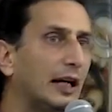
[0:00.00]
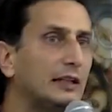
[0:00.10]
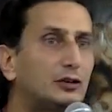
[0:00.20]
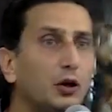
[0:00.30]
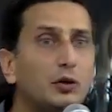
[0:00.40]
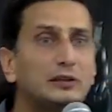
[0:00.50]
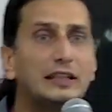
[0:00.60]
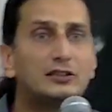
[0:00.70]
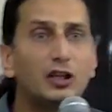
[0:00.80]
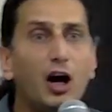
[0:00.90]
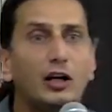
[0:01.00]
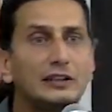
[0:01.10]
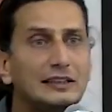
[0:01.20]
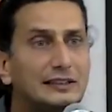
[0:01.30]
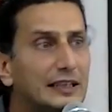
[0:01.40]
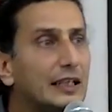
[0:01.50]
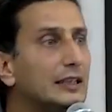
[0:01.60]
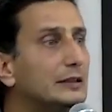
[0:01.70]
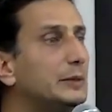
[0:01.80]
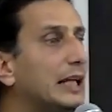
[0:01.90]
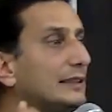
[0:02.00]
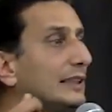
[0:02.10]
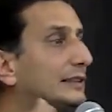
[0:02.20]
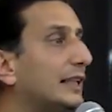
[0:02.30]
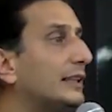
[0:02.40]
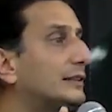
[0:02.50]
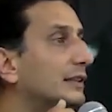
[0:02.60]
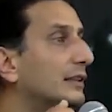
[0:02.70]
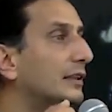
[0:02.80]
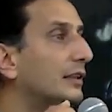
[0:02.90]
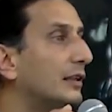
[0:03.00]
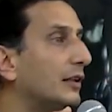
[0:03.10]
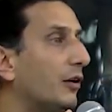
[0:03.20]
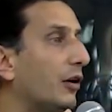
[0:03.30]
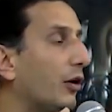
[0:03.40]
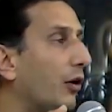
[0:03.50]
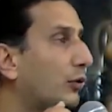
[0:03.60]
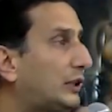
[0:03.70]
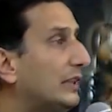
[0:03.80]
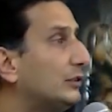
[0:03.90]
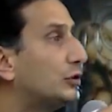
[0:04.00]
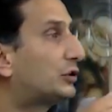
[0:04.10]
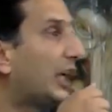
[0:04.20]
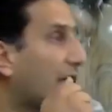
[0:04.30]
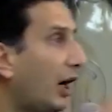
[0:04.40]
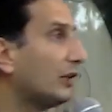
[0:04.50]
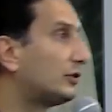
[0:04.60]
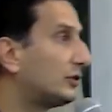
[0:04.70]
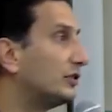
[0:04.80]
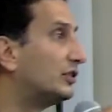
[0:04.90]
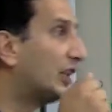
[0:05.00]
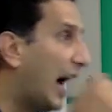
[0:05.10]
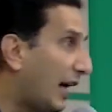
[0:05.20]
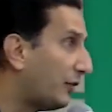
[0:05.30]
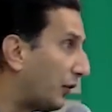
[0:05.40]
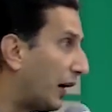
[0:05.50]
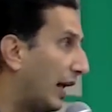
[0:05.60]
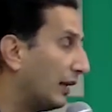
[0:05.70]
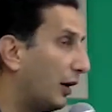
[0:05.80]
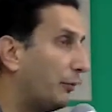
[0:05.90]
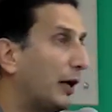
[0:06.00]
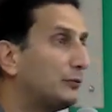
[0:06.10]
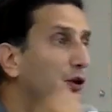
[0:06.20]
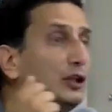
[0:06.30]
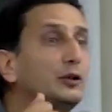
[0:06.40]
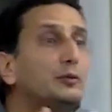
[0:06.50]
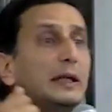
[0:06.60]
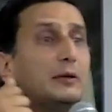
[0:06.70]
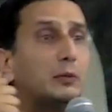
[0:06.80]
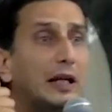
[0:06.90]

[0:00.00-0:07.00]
And so they saw the zeal in me and they said, "Okay, you cannot die for Allah, but will you be